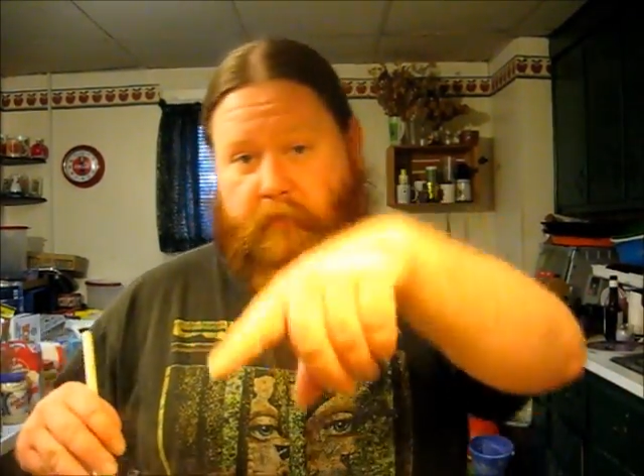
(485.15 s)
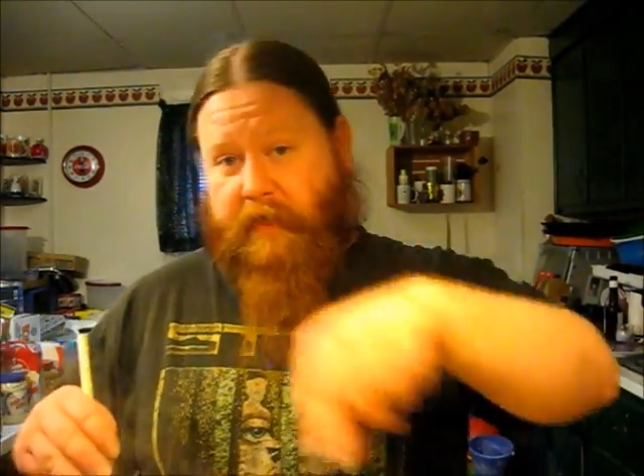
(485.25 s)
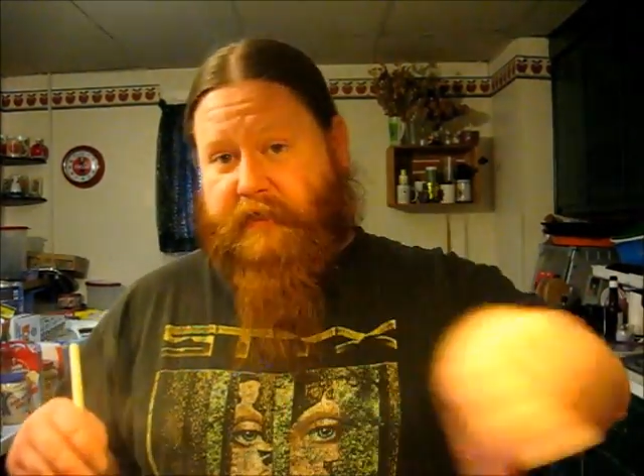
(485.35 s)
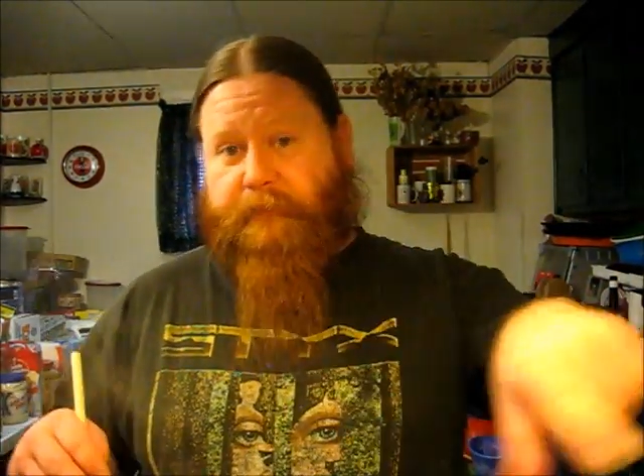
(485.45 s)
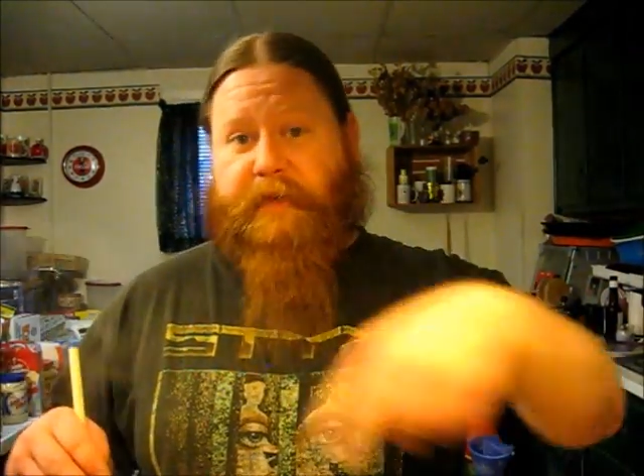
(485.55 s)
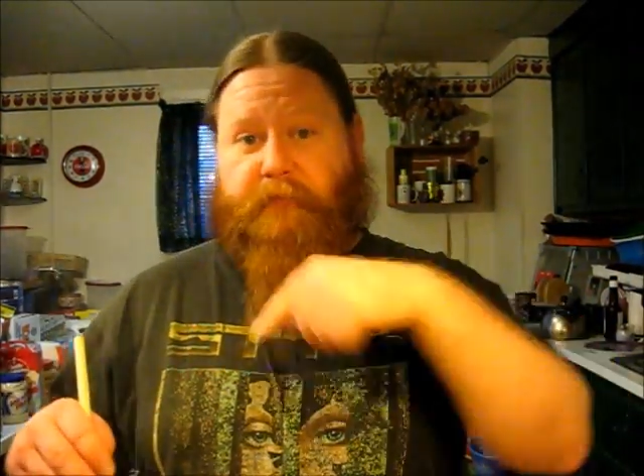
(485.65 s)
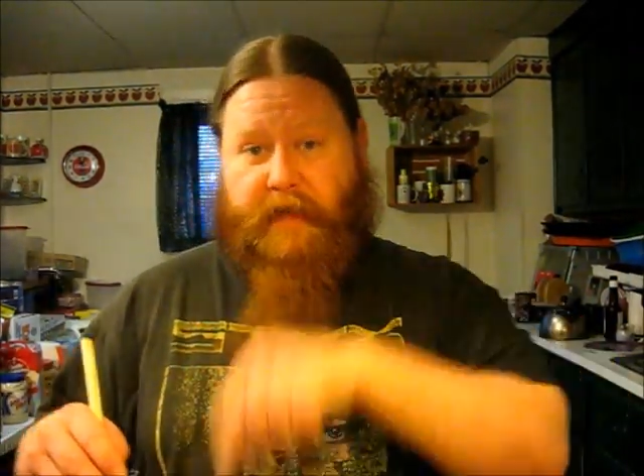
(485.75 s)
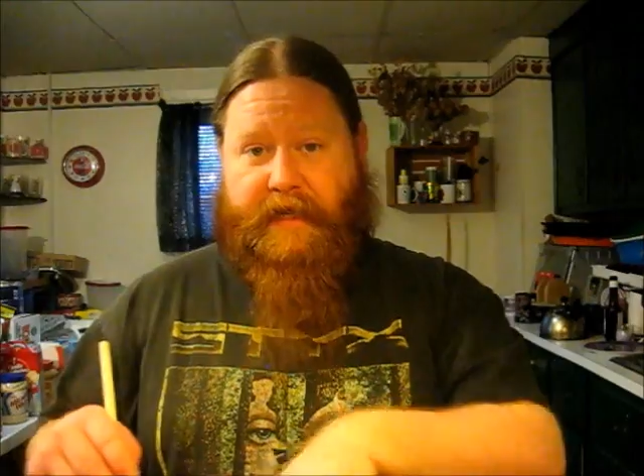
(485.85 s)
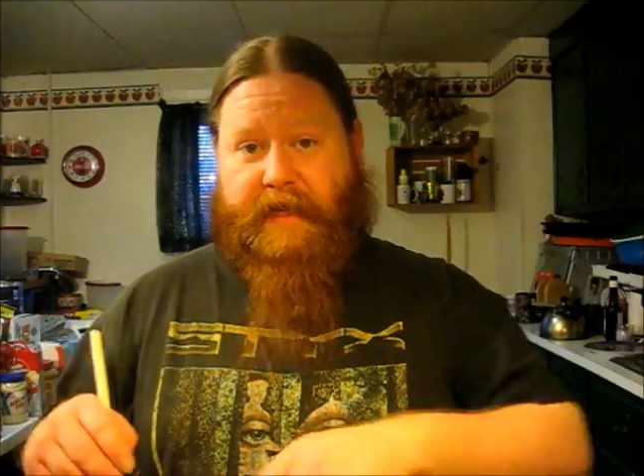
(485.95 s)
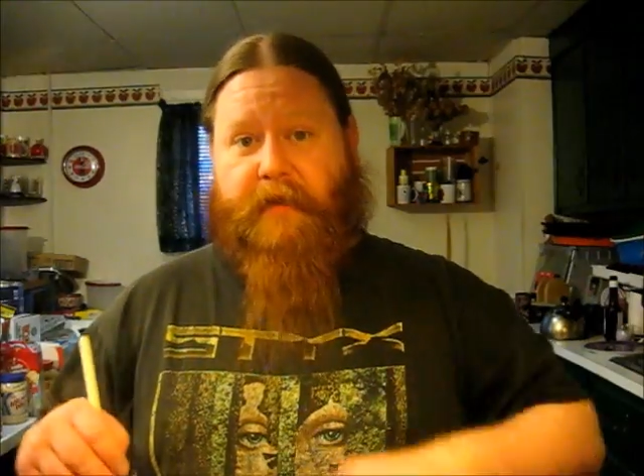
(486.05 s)
recipe
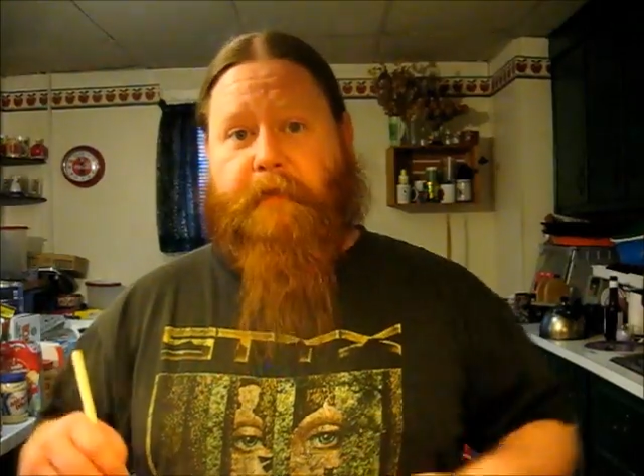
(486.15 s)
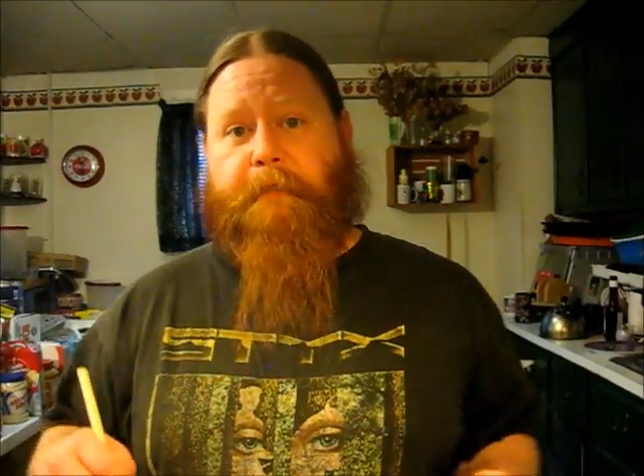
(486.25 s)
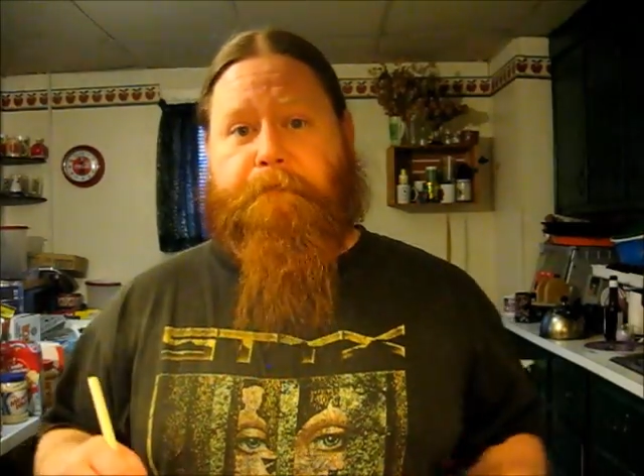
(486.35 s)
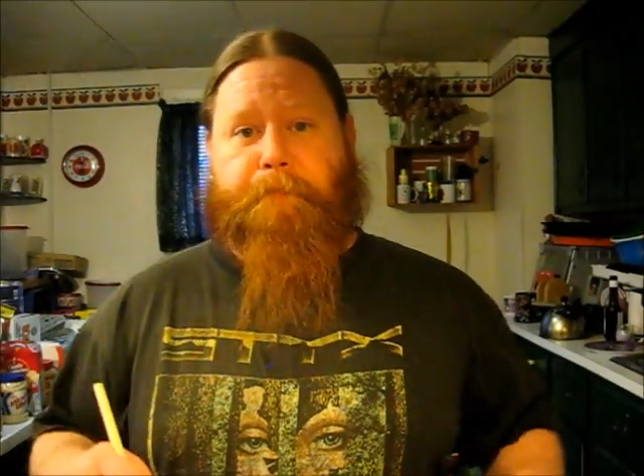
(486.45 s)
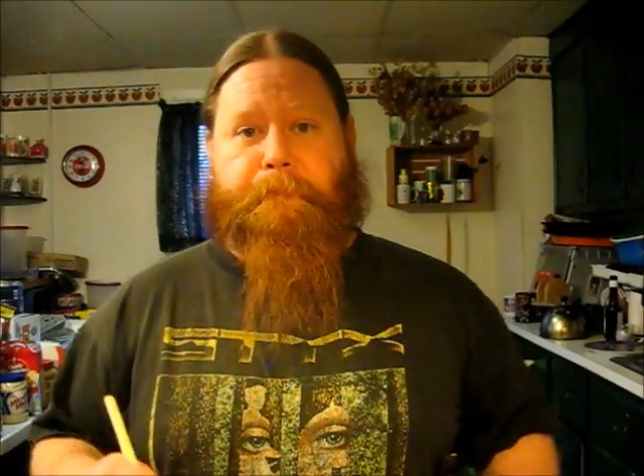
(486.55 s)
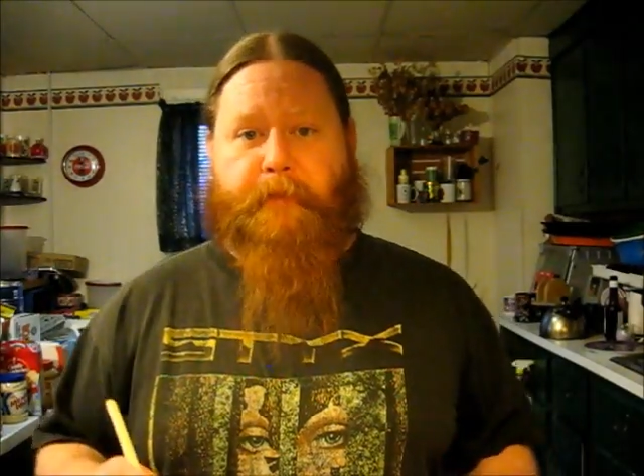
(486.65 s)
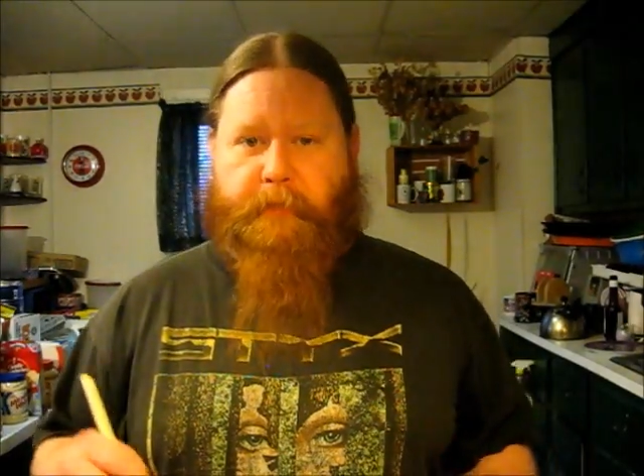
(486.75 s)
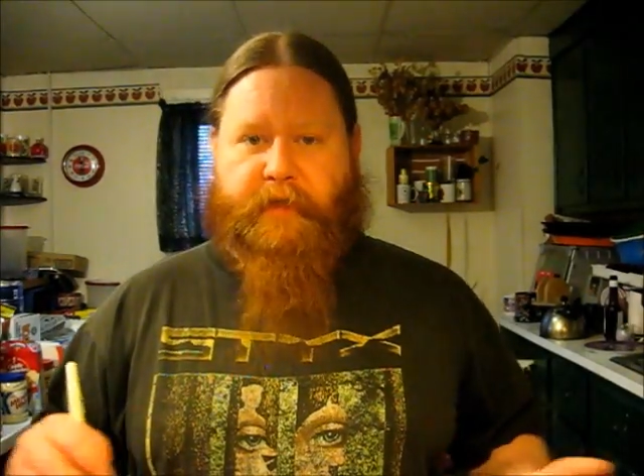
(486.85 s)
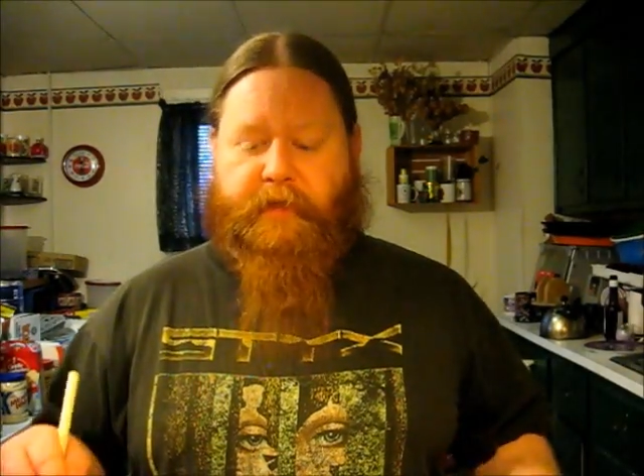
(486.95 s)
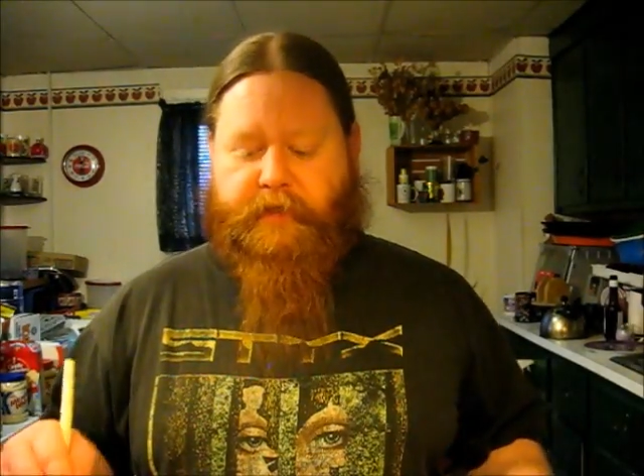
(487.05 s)
right here on
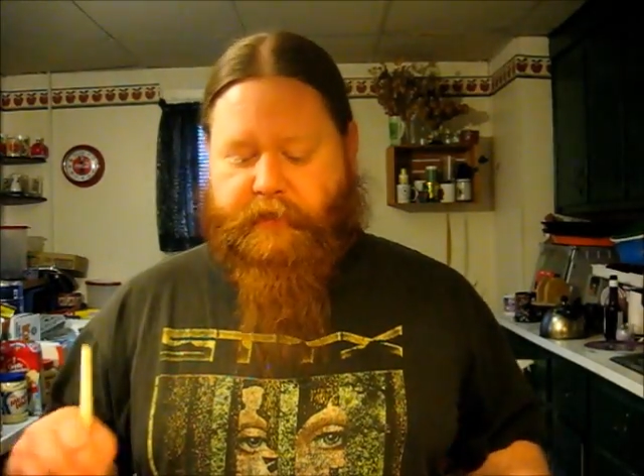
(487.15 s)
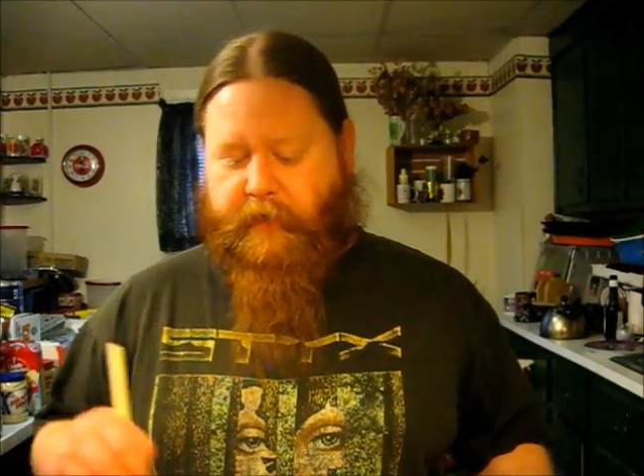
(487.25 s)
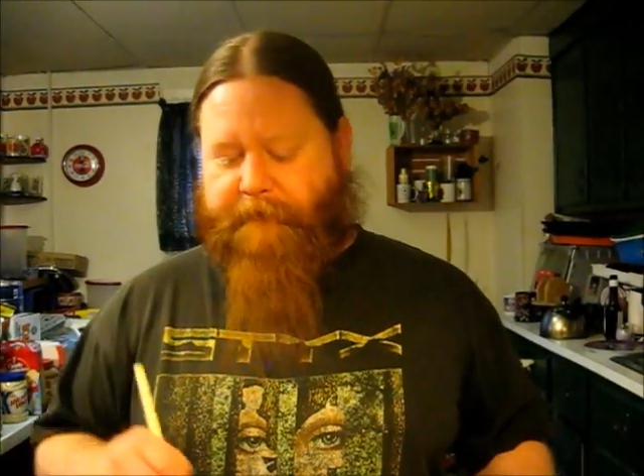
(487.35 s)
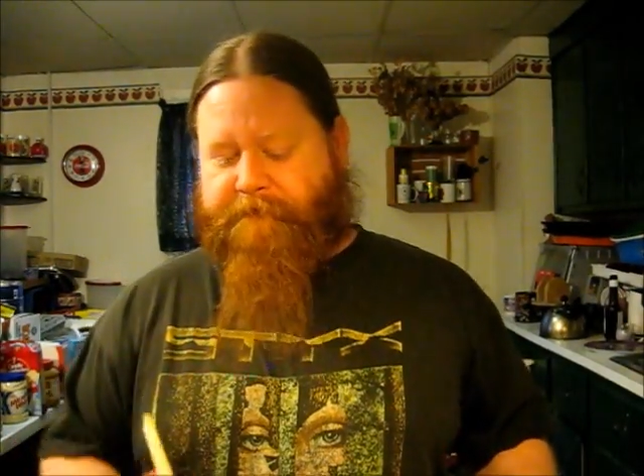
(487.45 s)
my cooking show.